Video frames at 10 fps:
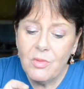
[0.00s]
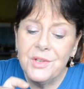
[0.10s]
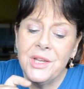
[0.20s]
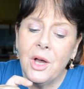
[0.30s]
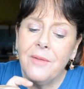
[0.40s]

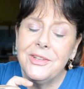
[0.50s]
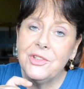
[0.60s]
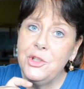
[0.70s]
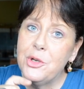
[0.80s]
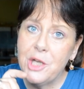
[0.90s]
Now,
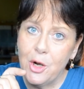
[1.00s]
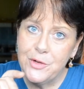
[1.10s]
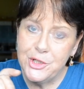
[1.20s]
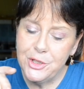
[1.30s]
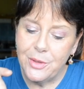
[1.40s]
obviously, you can
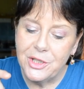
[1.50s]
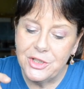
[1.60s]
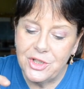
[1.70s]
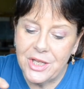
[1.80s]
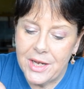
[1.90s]
overdo a
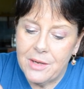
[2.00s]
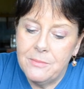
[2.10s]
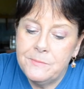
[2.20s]
good thing.